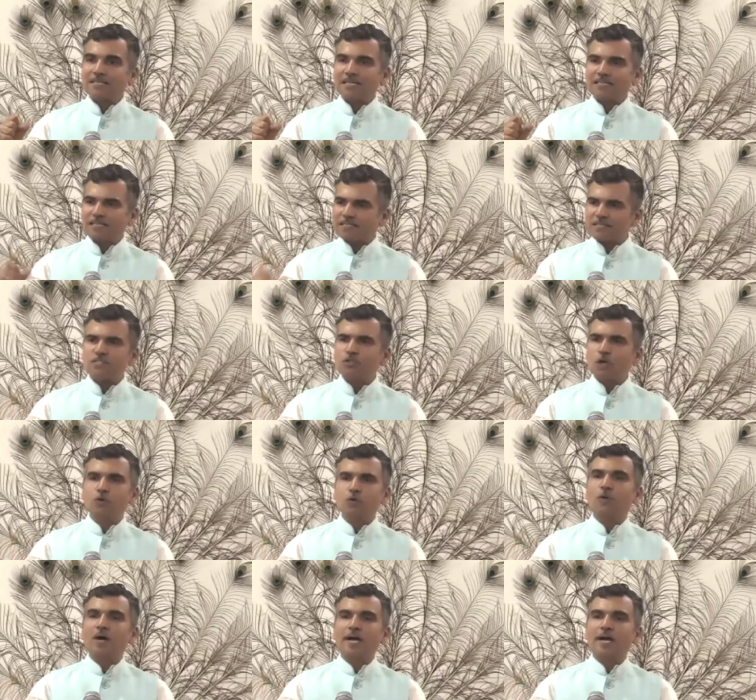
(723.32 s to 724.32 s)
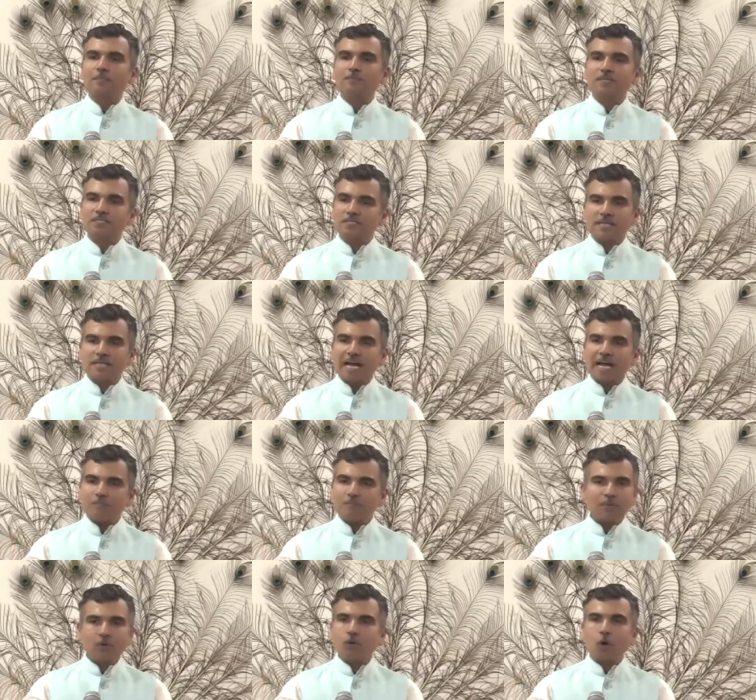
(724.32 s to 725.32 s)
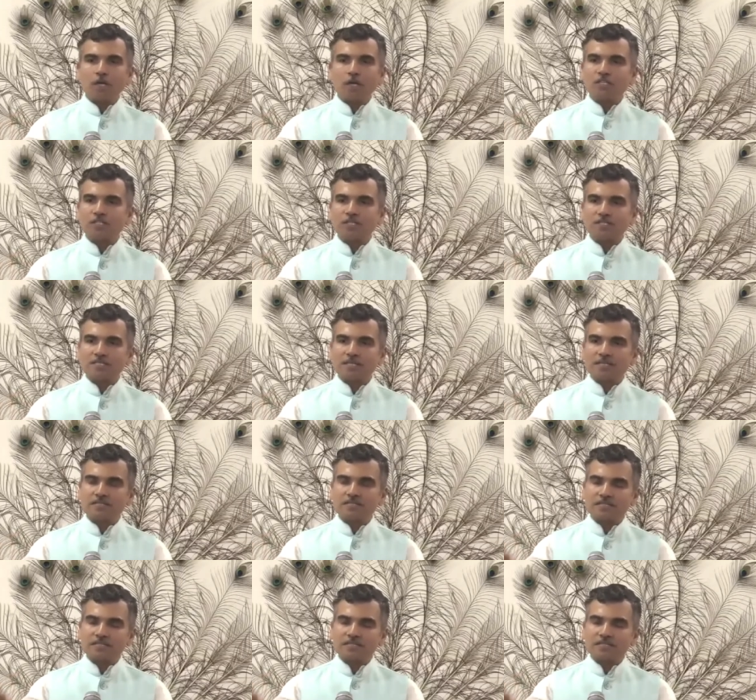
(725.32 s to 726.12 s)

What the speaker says: this, that this is not who I am. I am pure consciousness.